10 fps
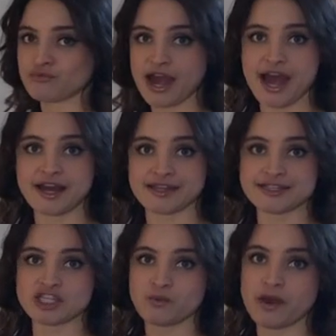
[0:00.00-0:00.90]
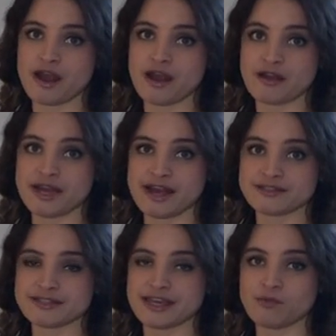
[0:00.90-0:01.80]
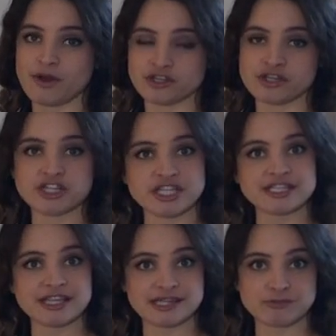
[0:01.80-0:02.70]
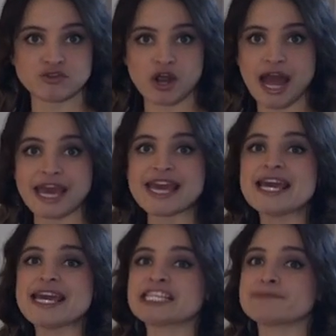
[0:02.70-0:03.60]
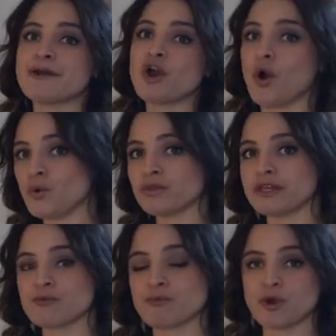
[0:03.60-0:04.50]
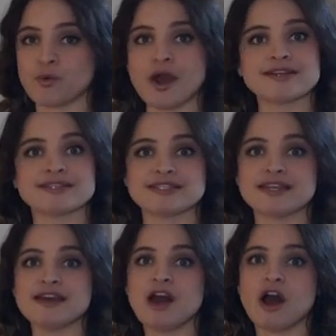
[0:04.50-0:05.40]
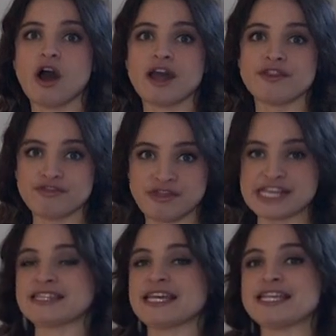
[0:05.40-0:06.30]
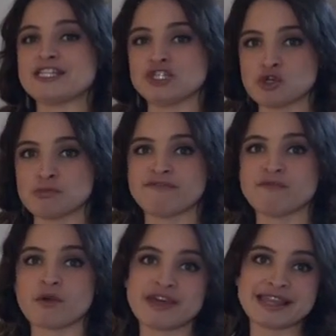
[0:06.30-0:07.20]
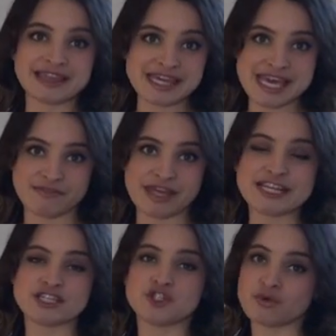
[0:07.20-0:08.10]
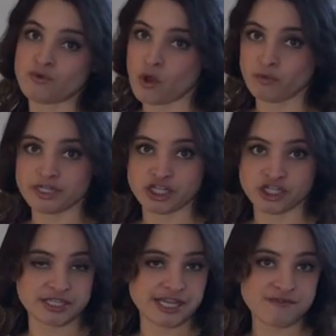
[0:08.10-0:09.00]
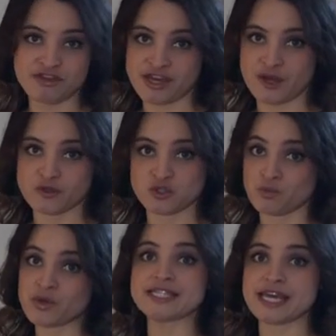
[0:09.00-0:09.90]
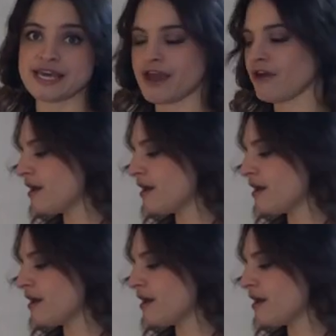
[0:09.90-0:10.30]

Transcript: rack. This is where guests can wash their dishes and let them dry. It's my only request on things that they need to do before they leave. They need to do their own dishes. Everything else we take care